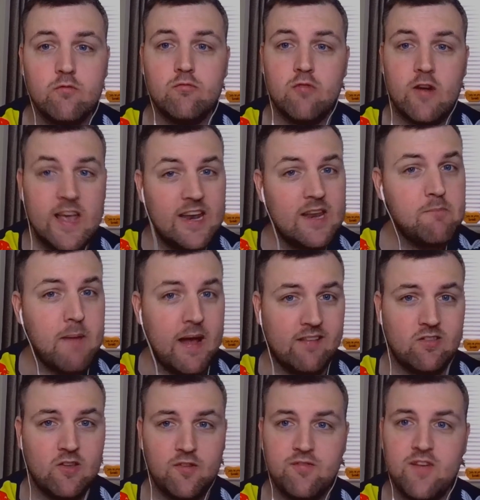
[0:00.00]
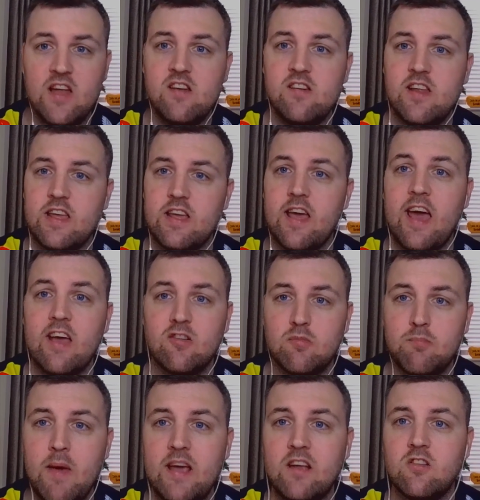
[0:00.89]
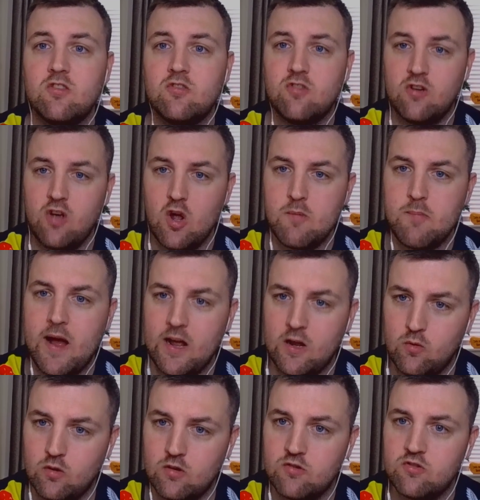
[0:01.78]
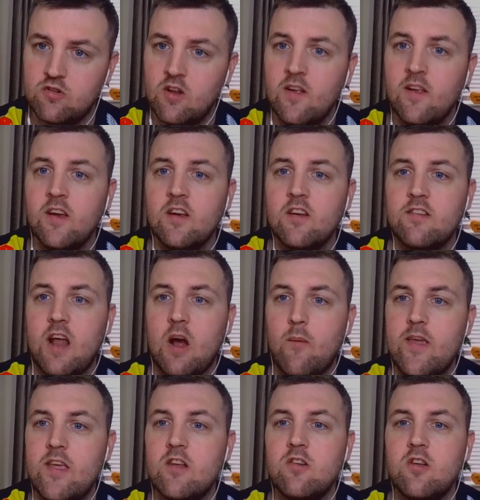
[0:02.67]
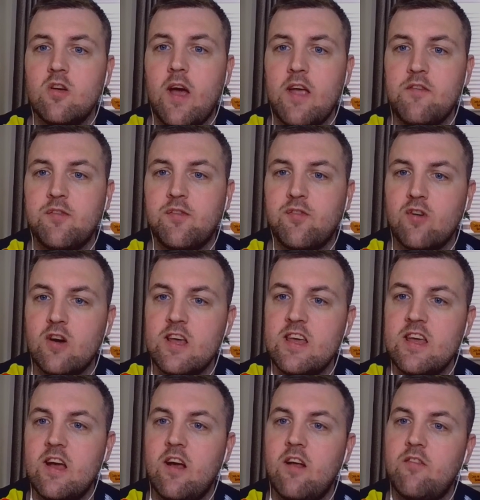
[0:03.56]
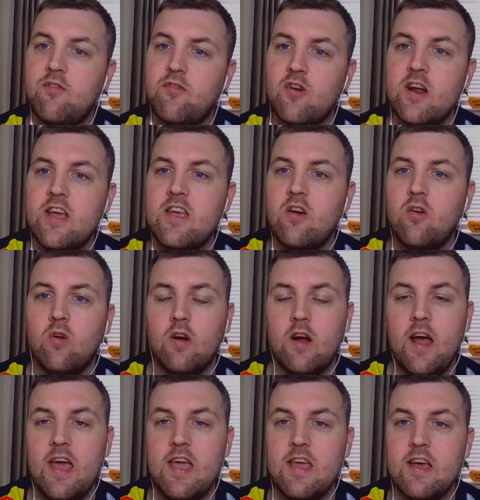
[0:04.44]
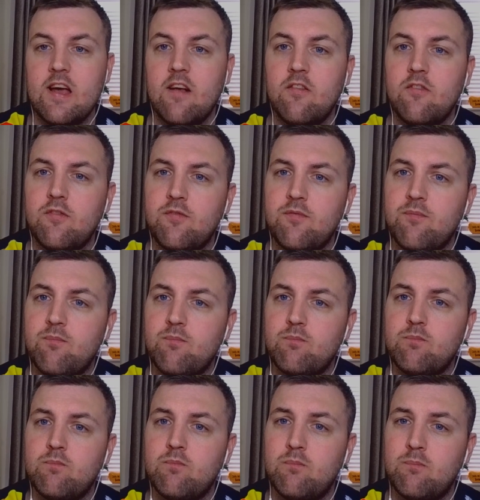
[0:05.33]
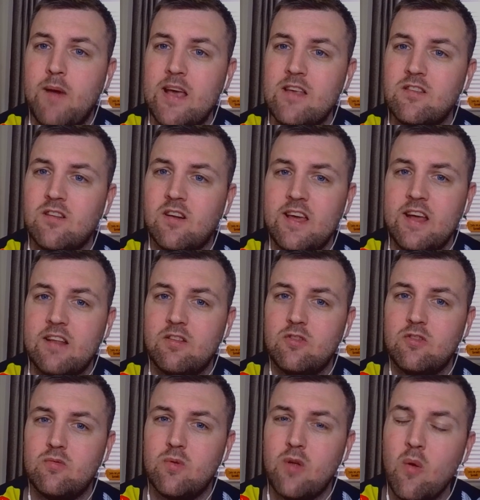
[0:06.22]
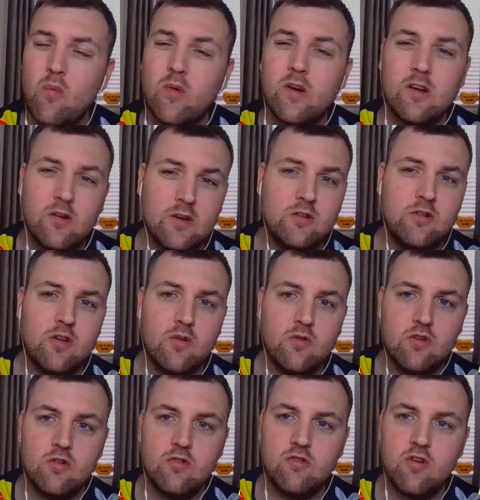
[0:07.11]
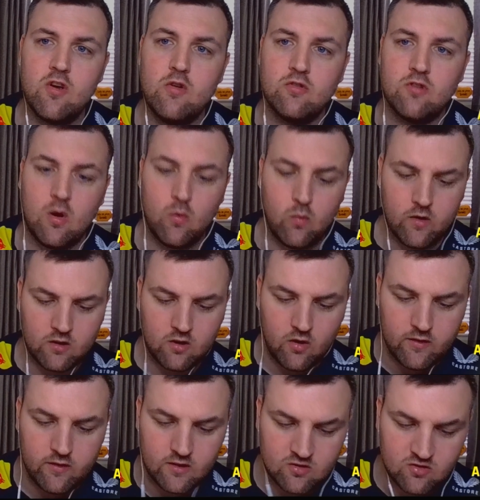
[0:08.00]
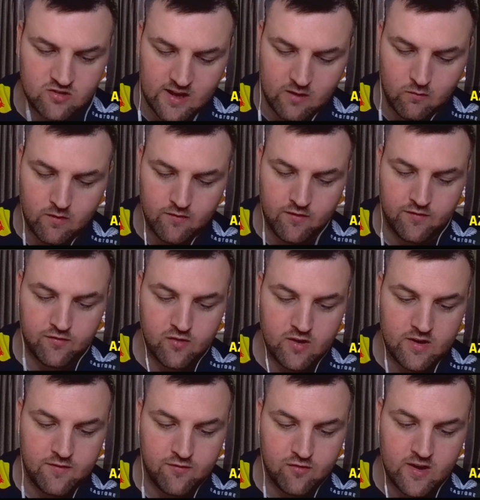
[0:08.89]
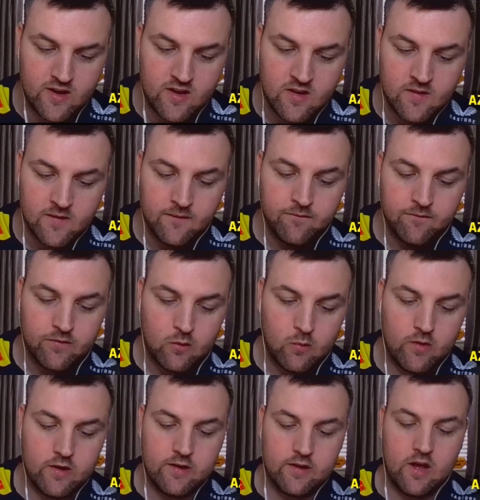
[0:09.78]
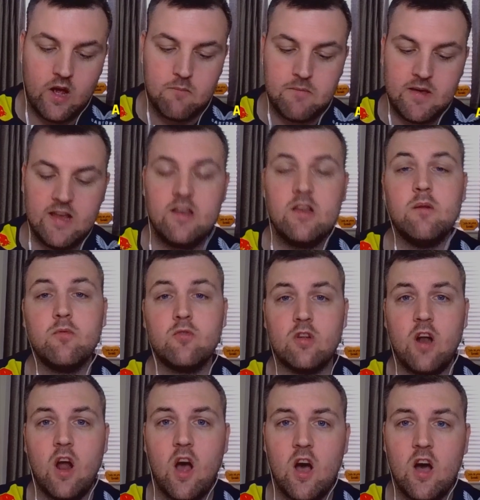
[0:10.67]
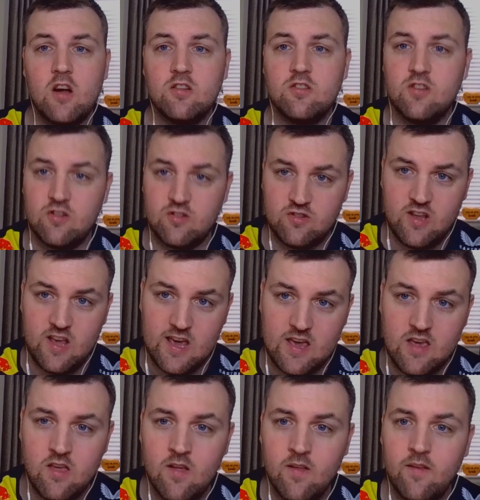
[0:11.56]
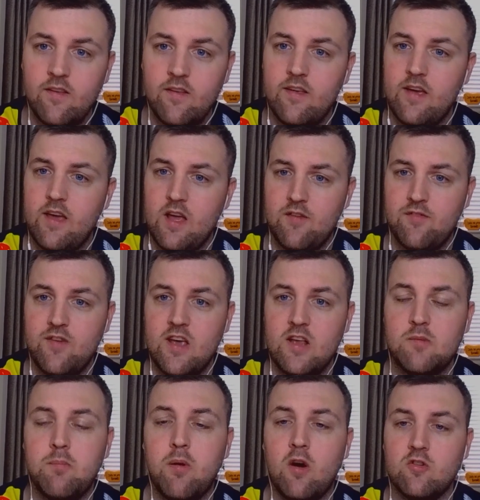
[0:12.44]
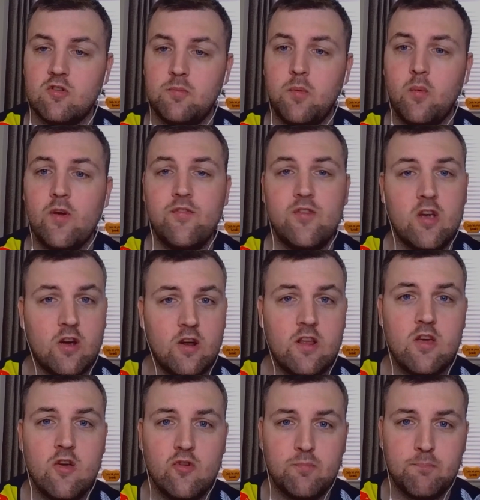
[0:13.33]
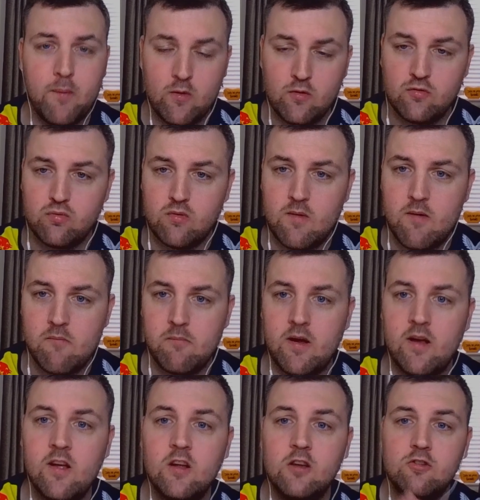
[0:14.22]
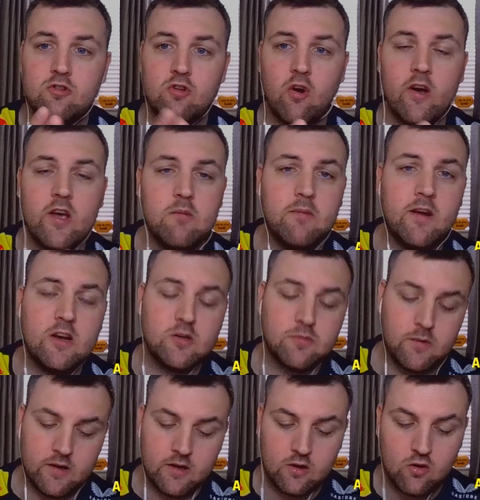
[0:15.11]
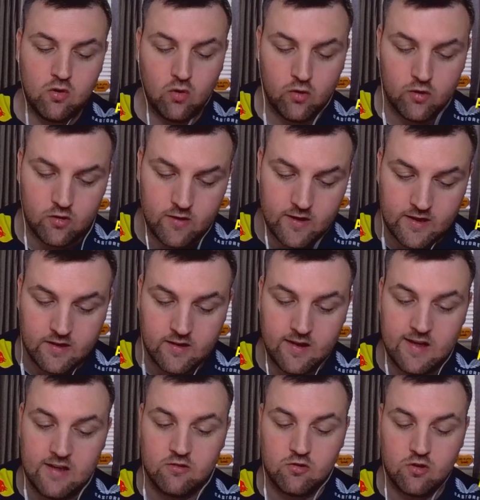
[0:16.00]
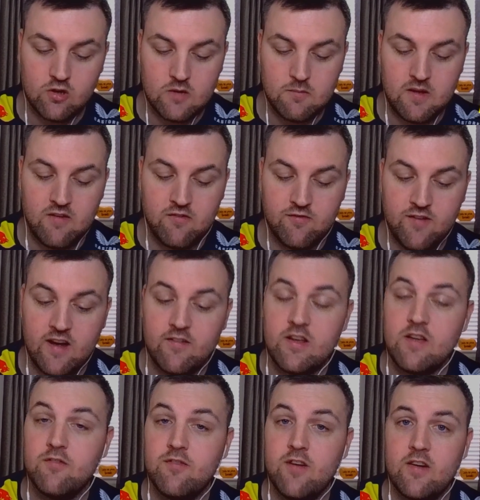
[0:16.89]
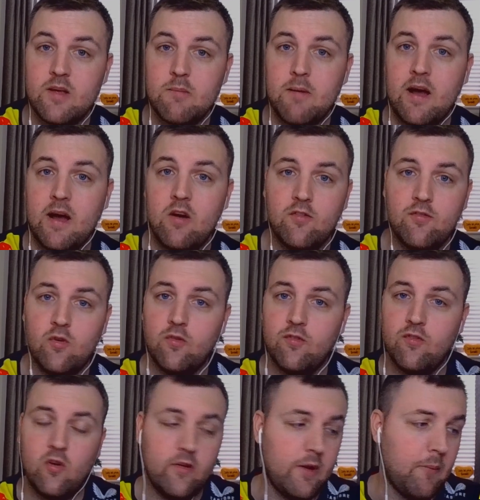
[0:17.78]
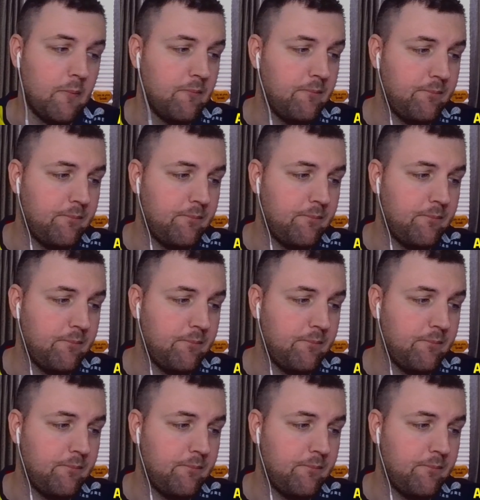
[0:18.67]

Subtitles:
really bad defending. Expect to go backwards. Now we can do a free or basically I don't want to do a 2-2-2. So I want to kind of stick with a 3-3. We're going to go mediums and hards to see if it is possible. If you're going to use boost, remember, tyre management and cornering is going to be very, very powerful for you.